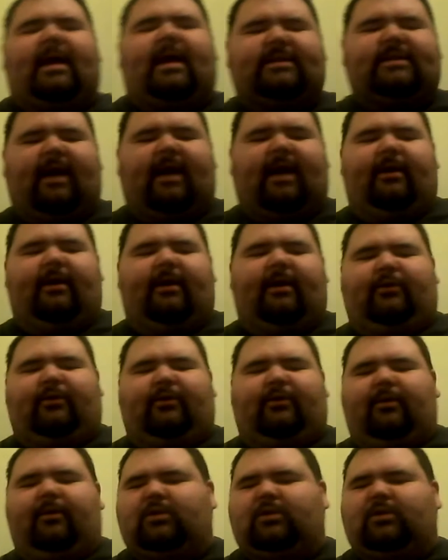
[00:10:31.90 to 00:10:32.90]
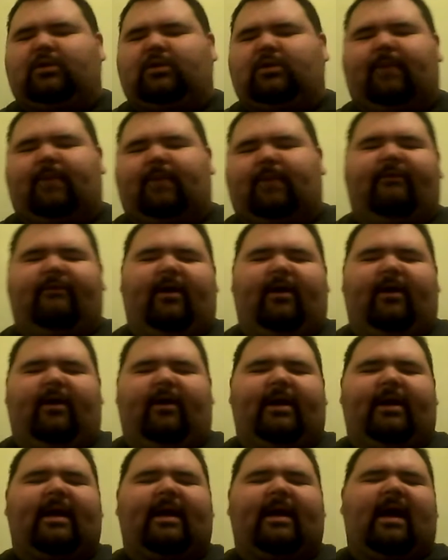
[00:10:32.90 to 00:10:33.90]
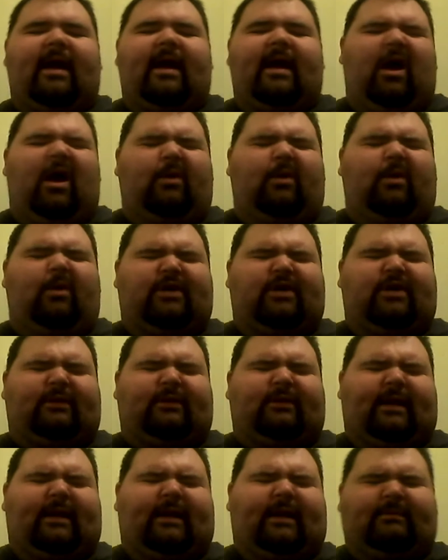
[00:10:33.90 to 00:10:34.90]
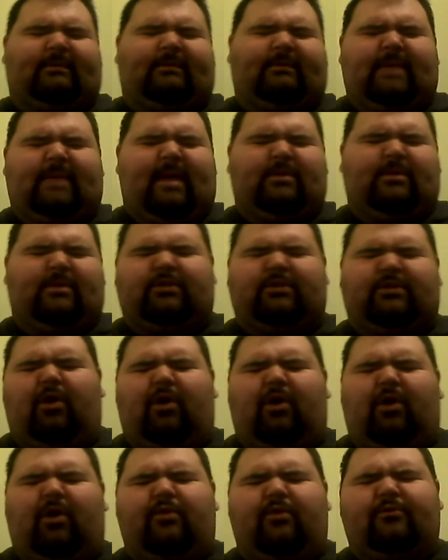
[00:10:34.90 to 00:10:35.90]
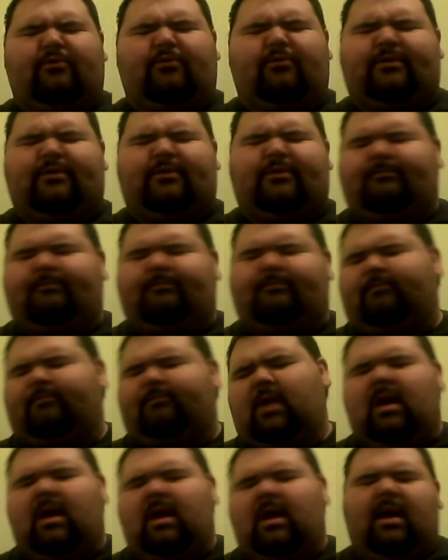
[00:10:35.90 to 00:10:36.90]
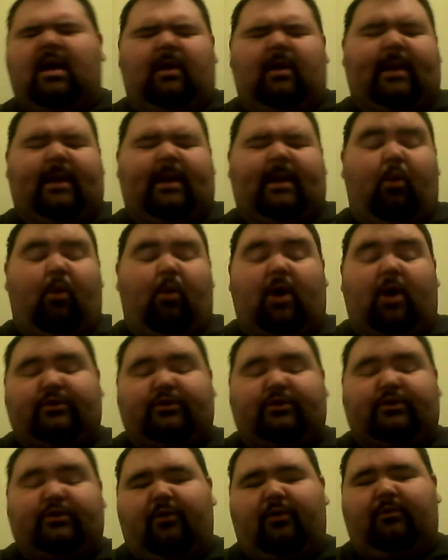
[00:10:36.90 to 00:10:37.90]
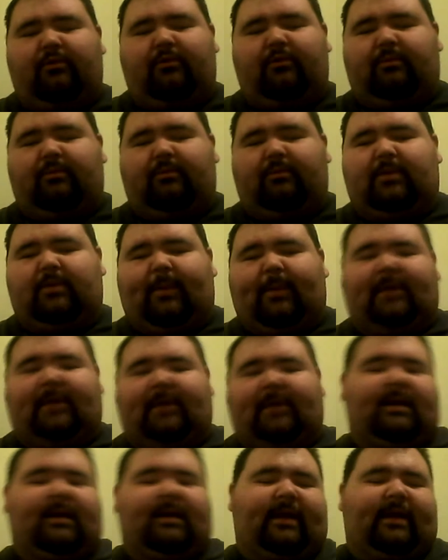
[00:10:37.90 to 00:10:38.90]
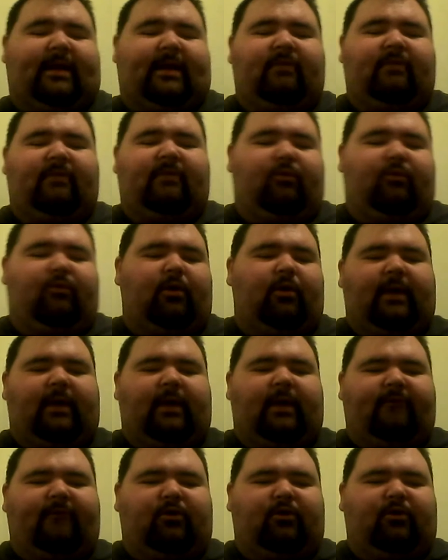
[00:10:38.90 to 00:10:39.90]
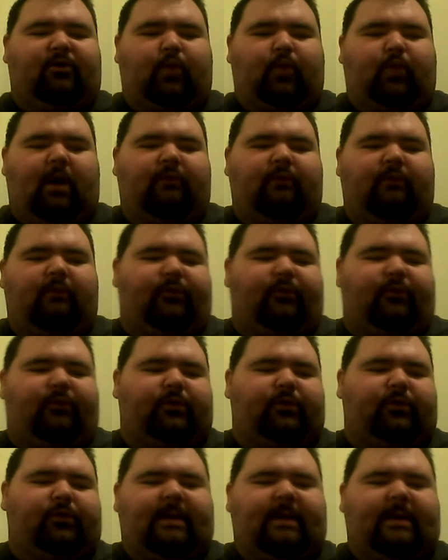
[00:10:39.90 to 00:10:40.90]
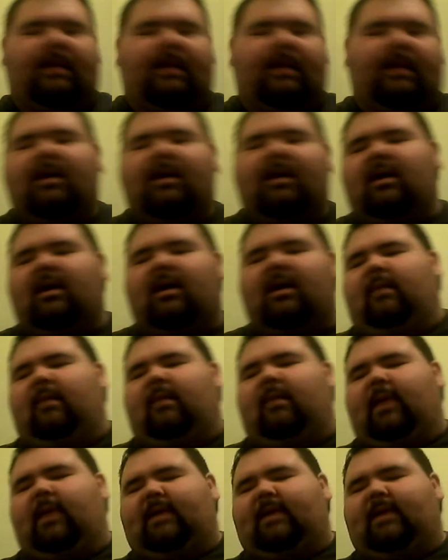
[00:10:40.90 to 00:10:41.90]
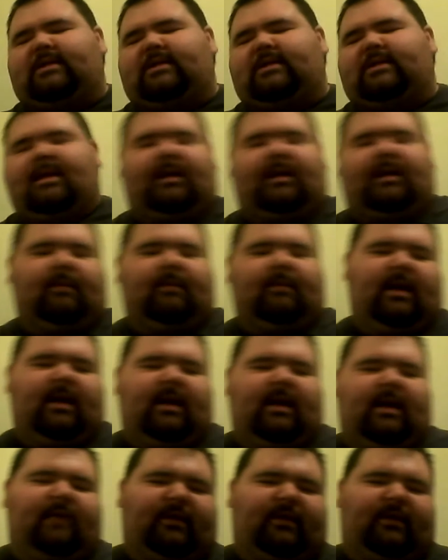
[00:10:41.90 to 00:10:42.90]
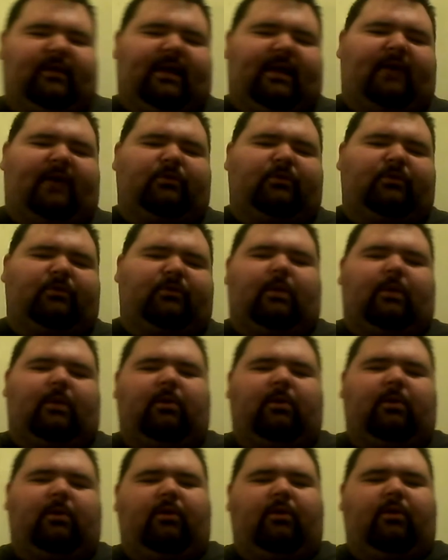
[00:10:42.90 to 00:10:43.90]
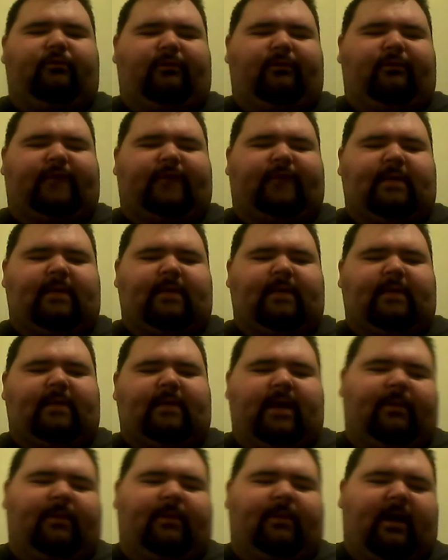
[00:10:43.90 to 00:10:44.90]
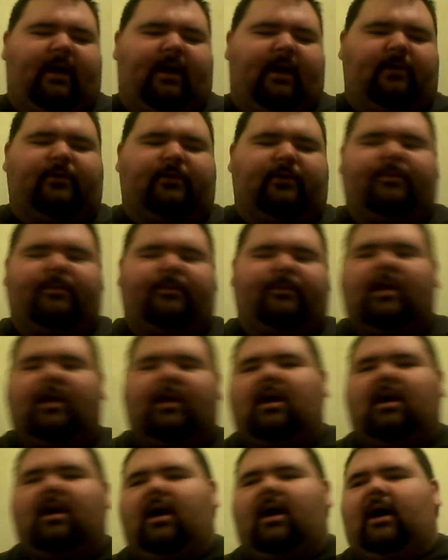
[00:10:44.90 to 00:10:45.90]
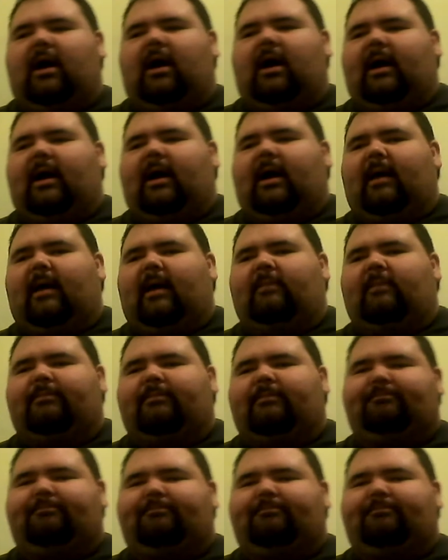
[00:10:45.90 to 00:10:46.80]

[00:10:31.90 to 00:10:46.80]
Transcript: his character was played very, I always thought that he was around, well, he was around depicting a kid of around 11 or 12, 13, but I'd say that I think the actor was probably around 15 playing the character. I